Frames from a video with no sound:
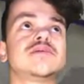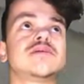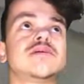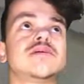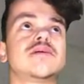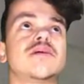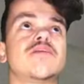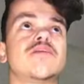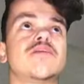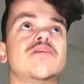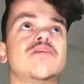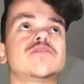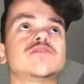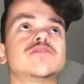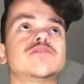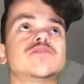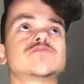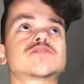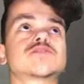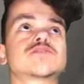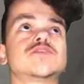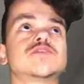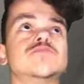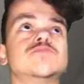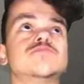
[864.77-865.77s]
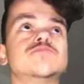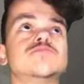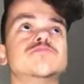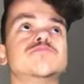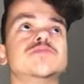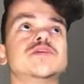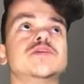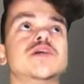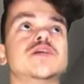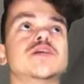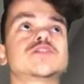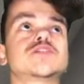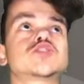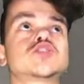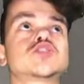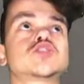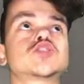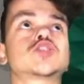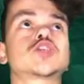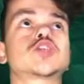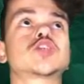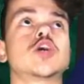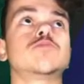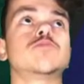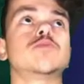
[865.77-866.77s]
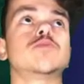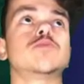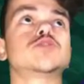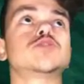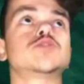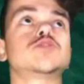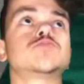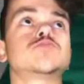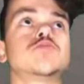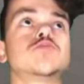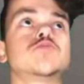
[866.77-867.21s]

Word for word: I thought it was going to be, like, so much more